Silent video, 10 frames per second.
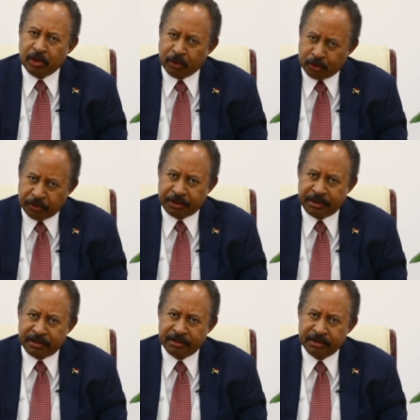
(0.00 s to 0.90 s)

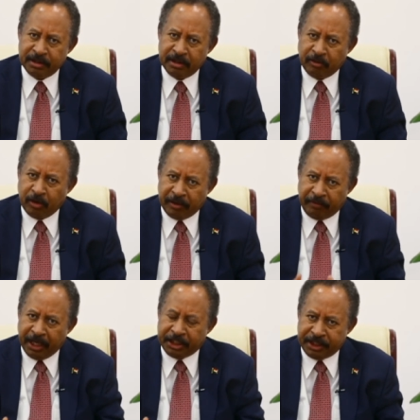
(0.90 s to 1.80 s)
opportunity for
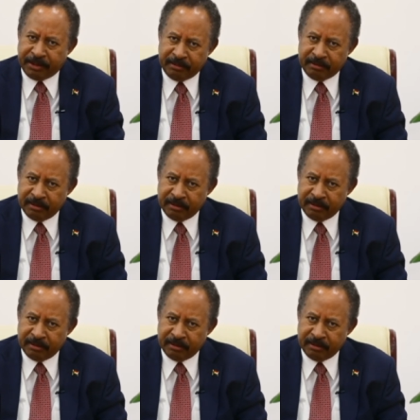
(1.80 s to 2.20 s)
reflection,